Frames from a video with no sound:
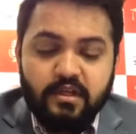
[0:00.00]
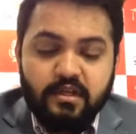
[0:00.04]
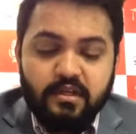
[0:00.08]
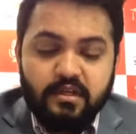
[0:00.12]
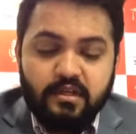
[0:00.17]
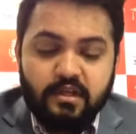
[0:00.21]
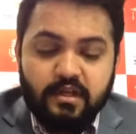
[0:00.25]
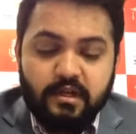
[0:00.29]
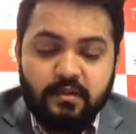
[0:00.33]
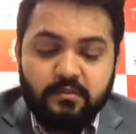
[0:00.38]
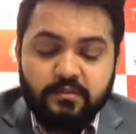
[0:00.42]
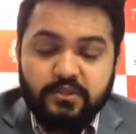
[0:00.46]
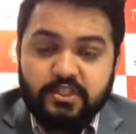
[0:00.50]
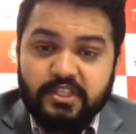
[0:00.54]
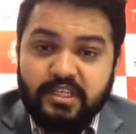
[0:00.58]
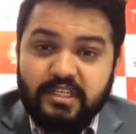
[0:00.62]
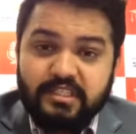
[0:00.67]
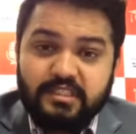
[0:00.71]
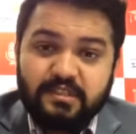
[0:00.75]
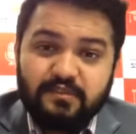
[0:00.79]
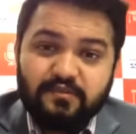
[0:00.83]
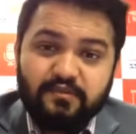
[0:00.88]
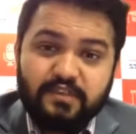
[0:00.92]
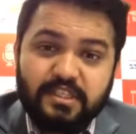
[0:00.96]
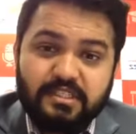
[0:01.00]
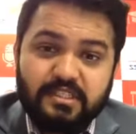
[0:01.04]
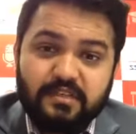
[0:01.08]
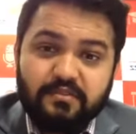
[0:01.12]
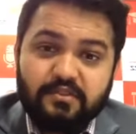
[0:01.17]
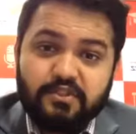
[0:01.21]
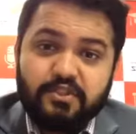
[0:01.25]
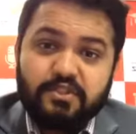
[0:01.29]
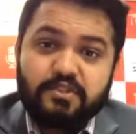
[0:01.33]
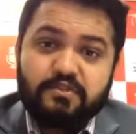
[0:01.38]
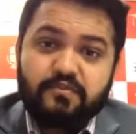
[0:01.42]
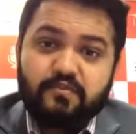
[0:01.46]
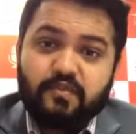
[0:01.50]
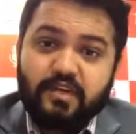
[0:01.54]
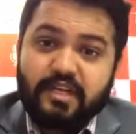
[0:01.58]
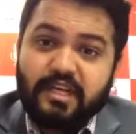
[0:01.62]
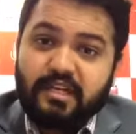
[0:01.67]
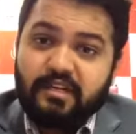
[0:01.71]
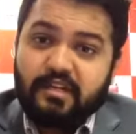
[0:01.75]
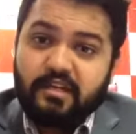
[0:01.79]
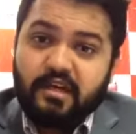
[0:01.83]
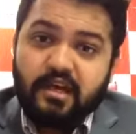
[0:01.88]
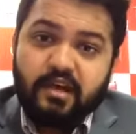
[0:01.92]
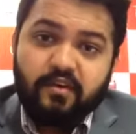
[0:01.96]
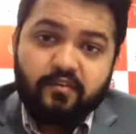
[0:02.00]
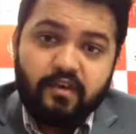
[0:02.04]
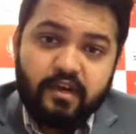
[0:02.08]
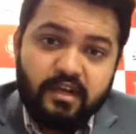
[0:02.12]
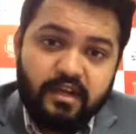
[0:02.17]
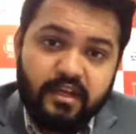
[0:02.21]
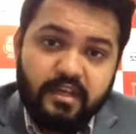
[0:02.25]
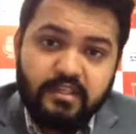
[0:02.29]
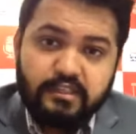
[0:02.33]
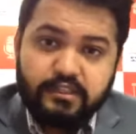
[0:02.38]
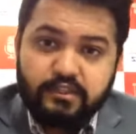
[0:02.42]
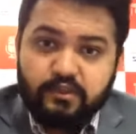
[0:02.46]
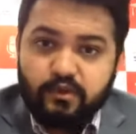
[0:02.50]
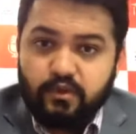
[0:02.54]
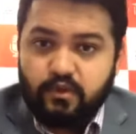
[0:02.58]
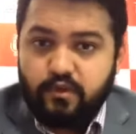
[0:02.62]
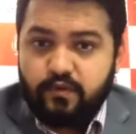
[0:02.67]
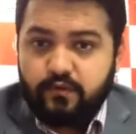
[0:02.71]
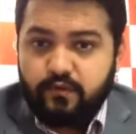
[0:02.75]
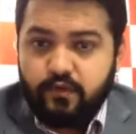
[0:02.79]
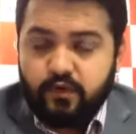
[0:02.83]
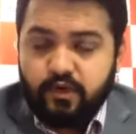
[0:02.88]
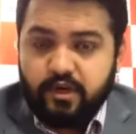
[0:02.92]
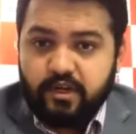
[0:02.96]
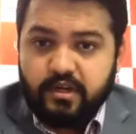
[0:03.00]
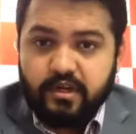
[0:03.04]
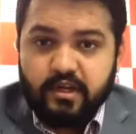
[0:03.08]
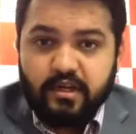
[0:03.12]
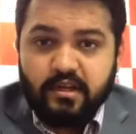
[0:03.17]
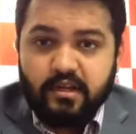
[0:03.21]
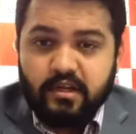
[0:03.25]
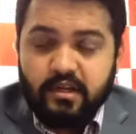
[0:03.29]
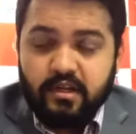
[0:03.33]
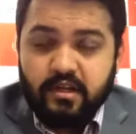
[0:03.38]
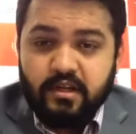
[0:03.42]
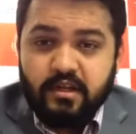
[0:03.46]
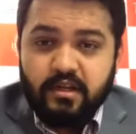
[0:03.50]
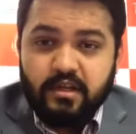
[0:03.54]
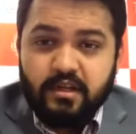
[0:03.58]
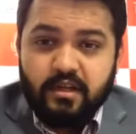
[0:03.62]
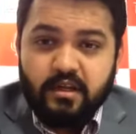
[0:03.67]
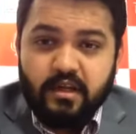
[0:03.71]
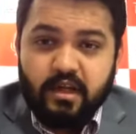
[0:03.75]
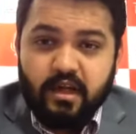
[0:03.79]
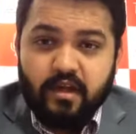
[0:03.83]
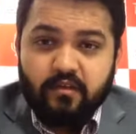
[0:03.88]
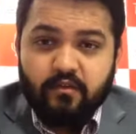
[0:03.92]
GSM visa, which is 189, 190, or 489.